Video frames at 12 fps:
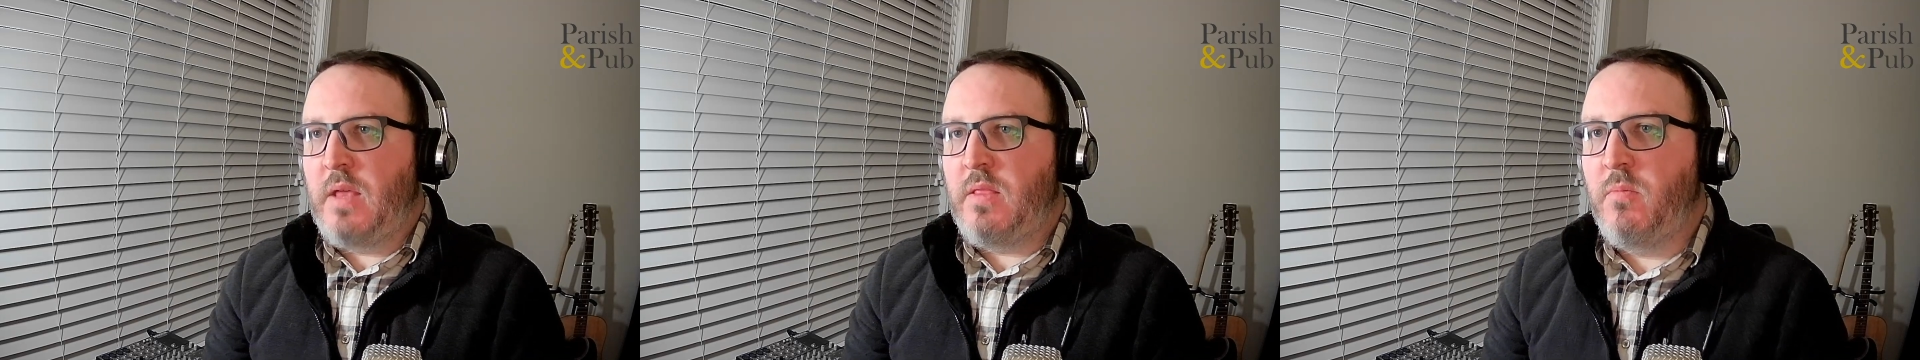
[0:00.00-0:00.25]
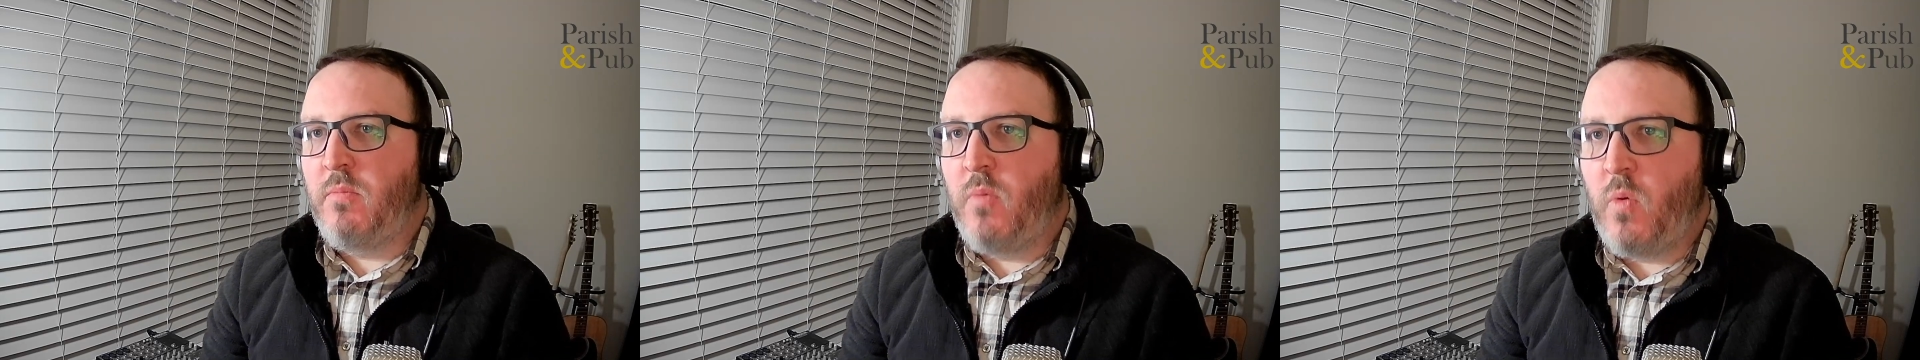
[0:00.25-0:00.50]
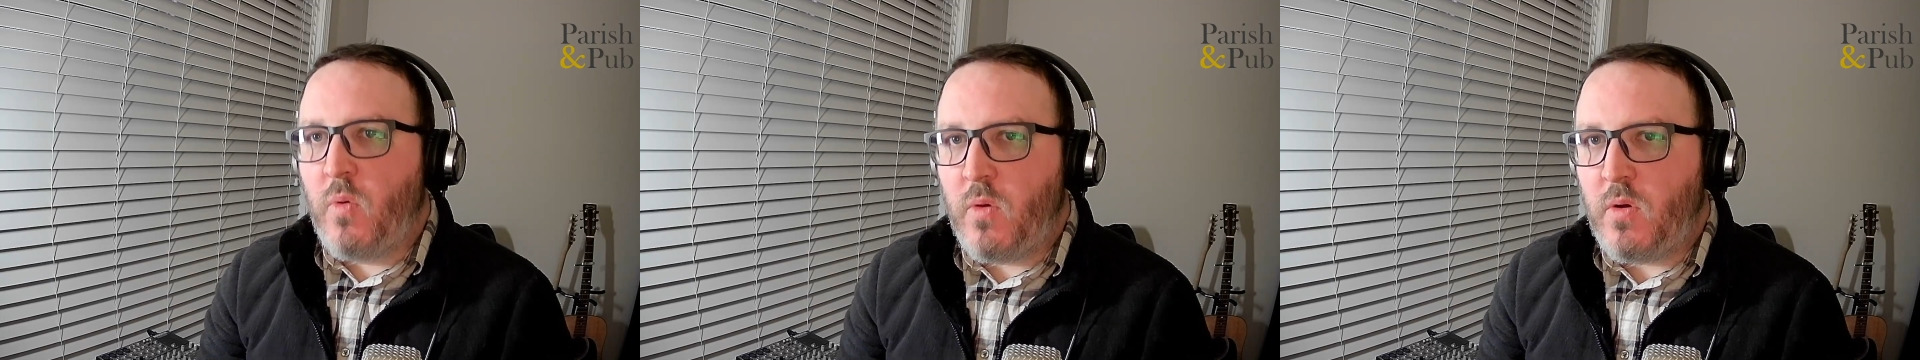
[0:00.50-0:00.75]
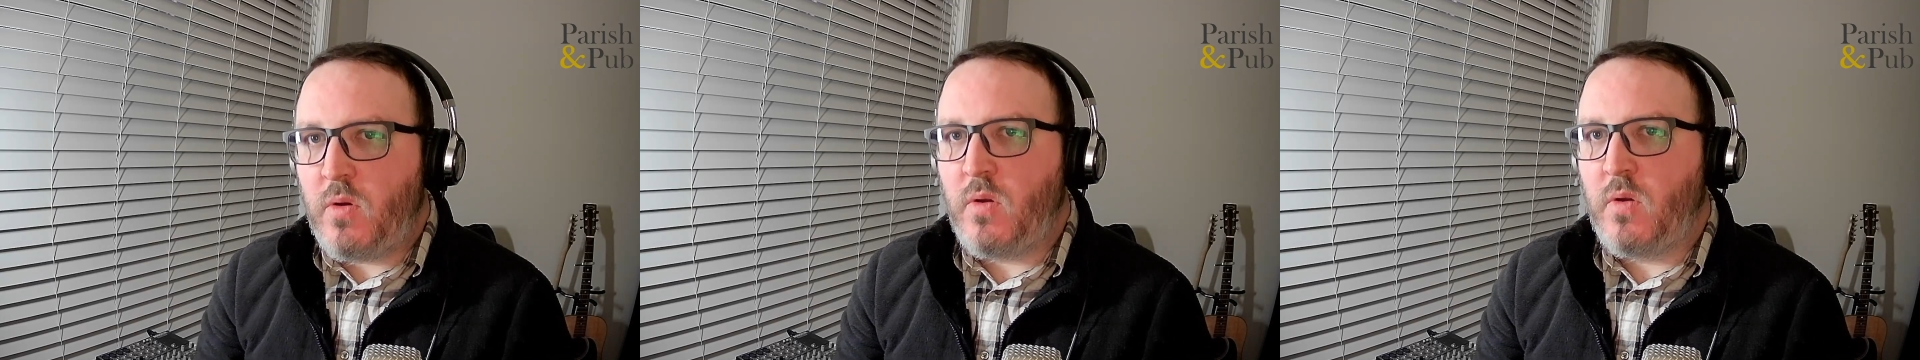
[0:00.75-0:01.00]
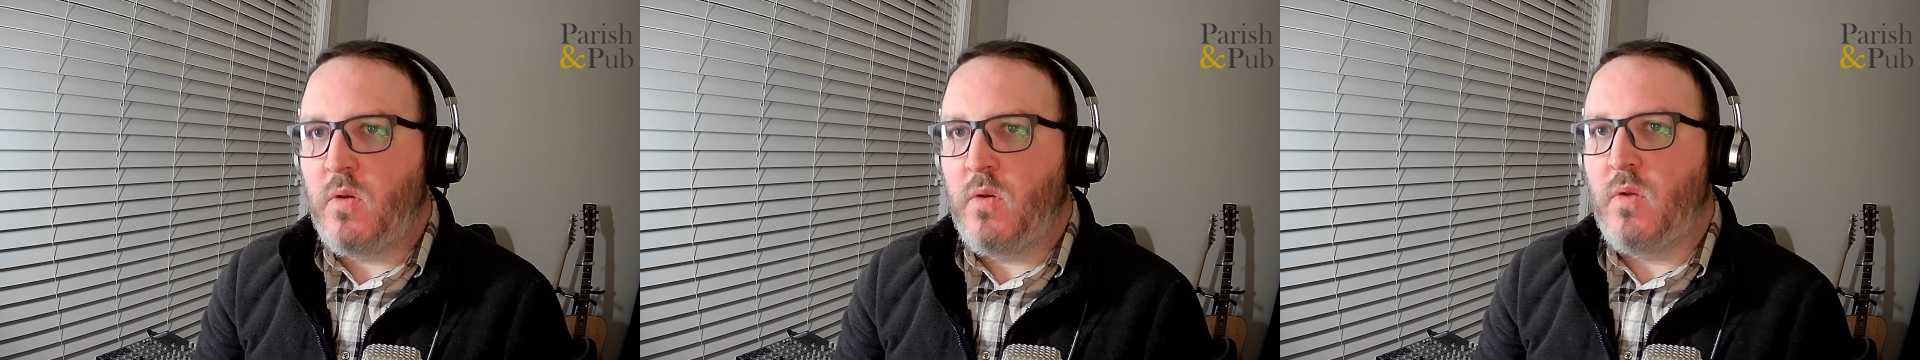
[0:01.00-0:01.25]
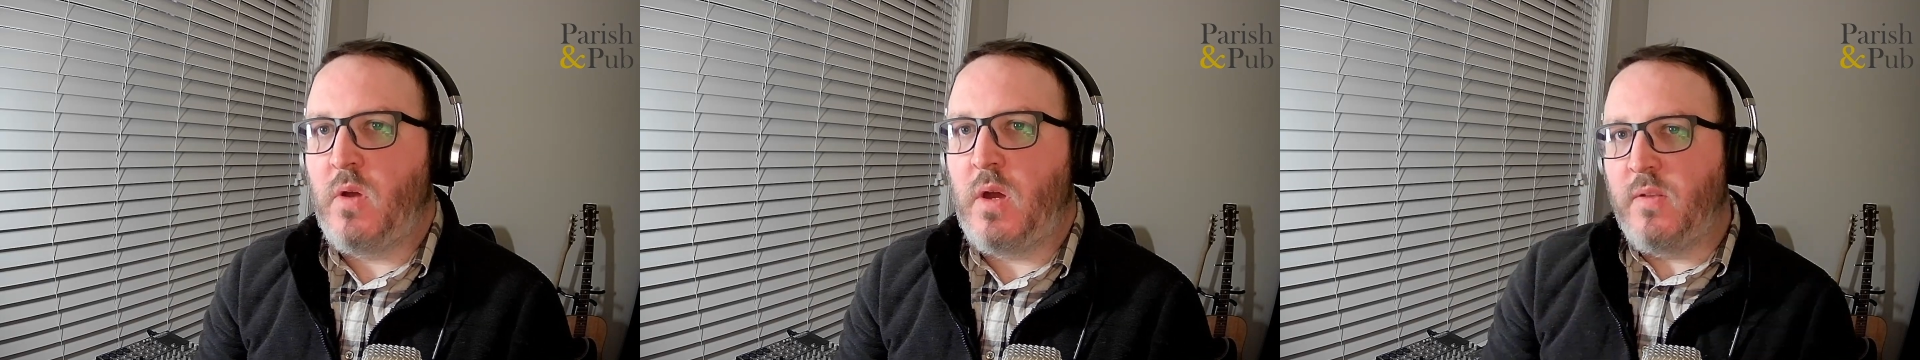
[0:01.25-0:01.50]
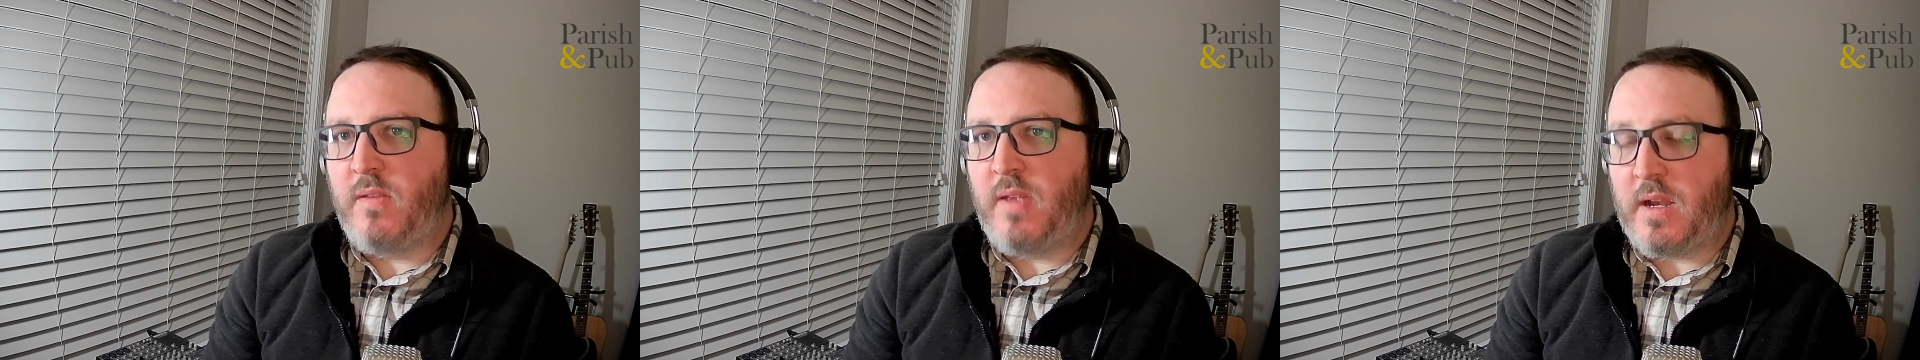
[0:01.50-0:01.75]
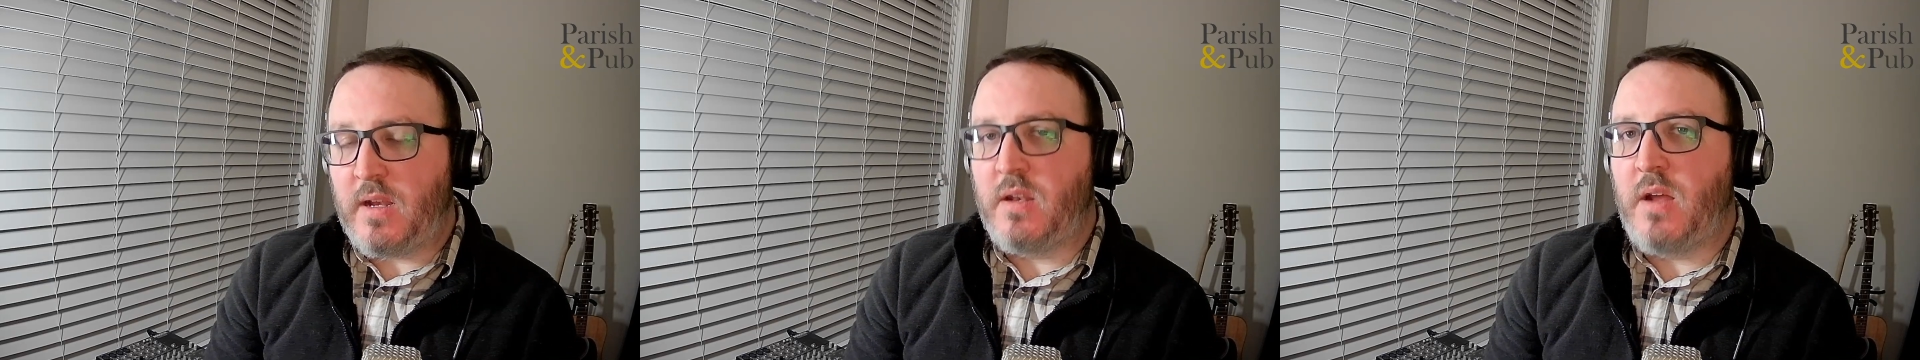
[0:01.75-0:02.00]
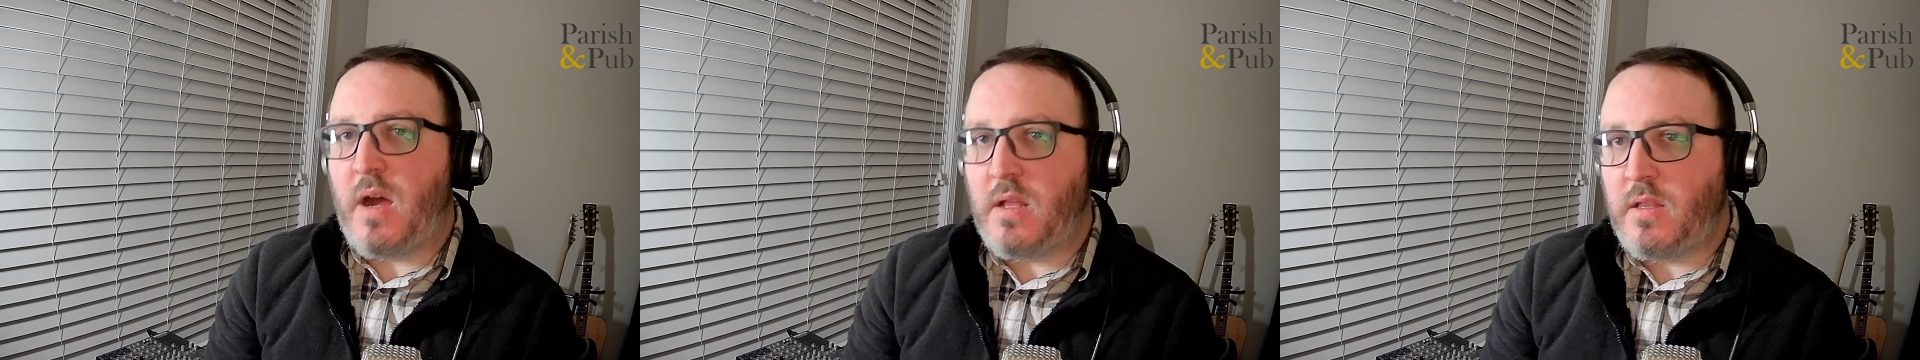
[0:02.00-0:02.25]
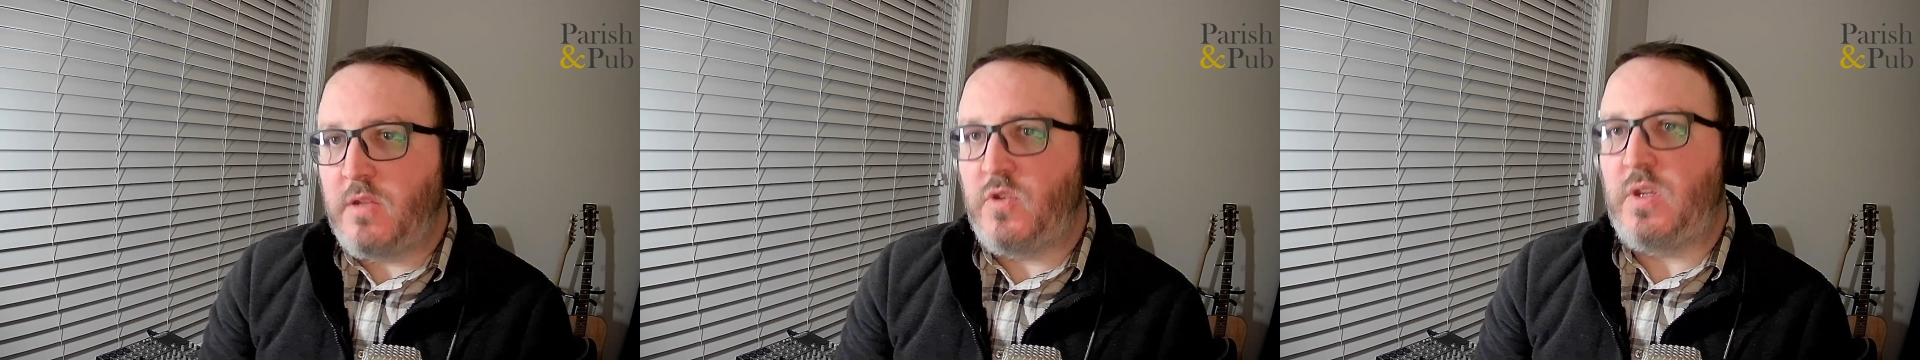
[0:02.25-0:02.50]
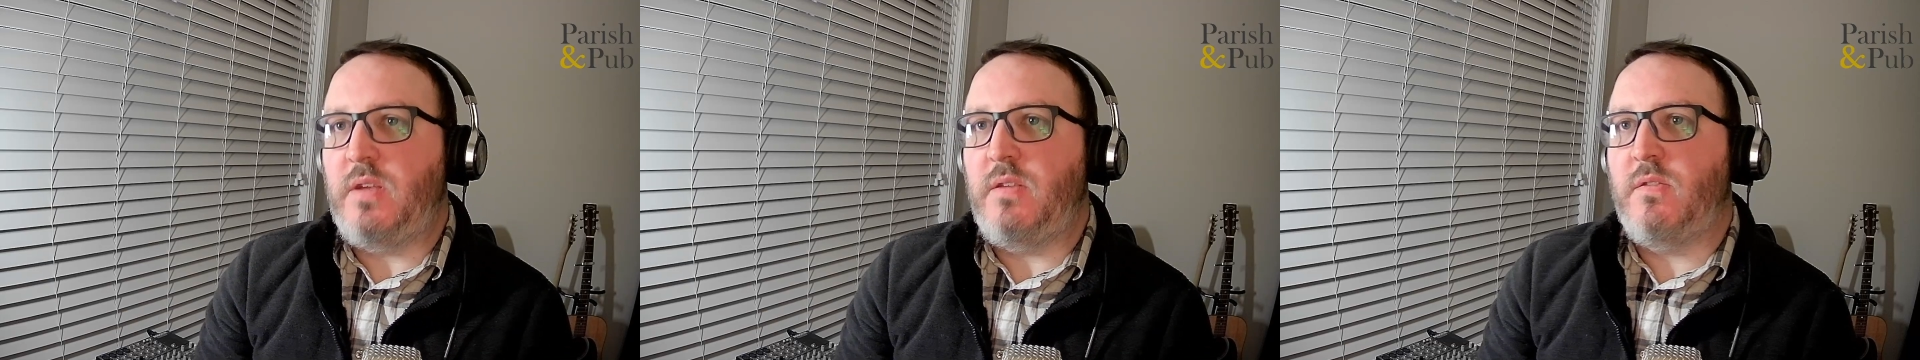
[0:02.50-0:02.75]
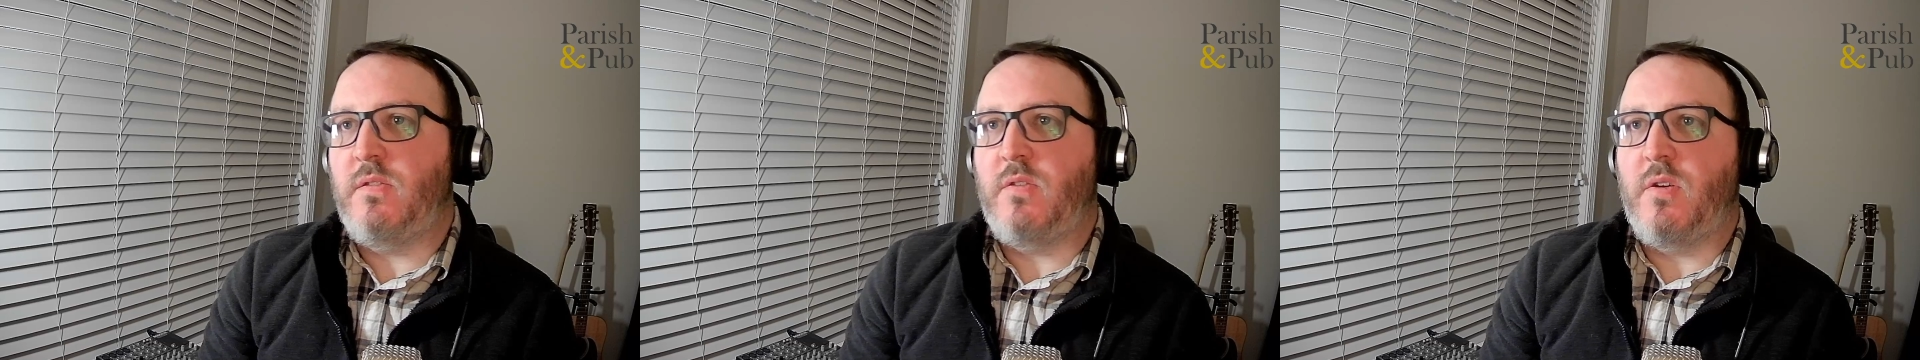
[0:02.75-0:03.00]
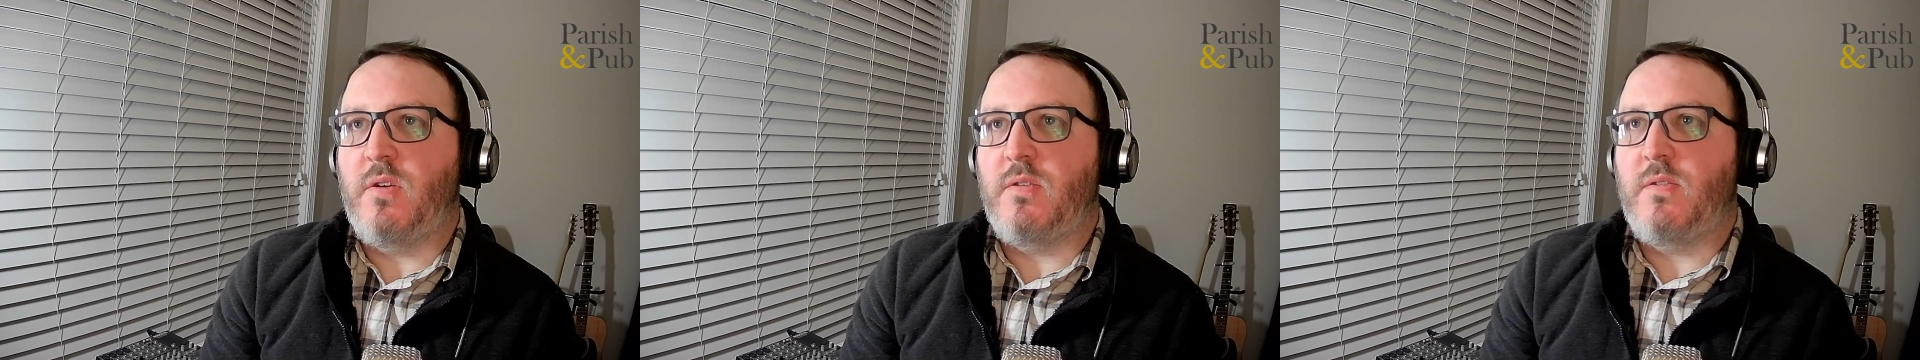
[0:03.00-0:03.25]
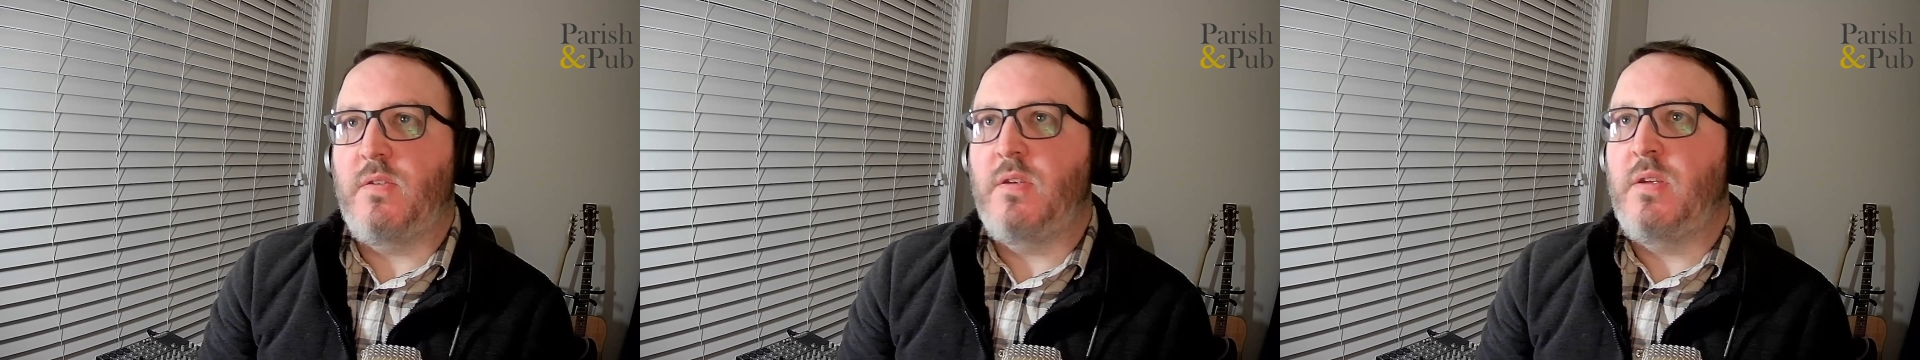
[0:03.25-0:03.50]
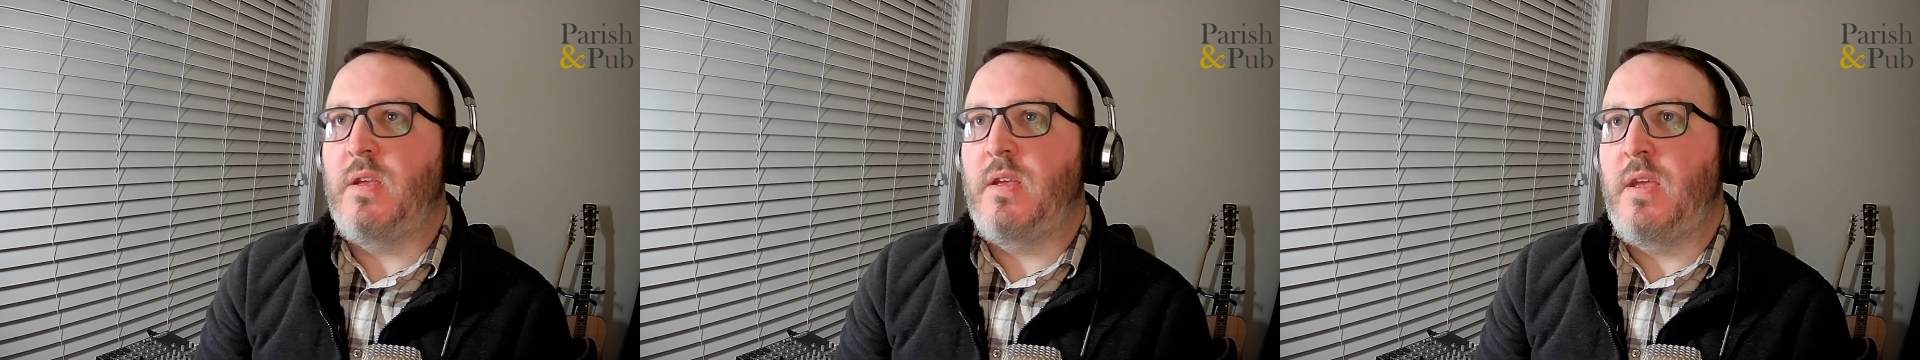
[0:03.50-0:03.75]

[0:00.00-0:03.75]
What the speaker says: And the more the technologies start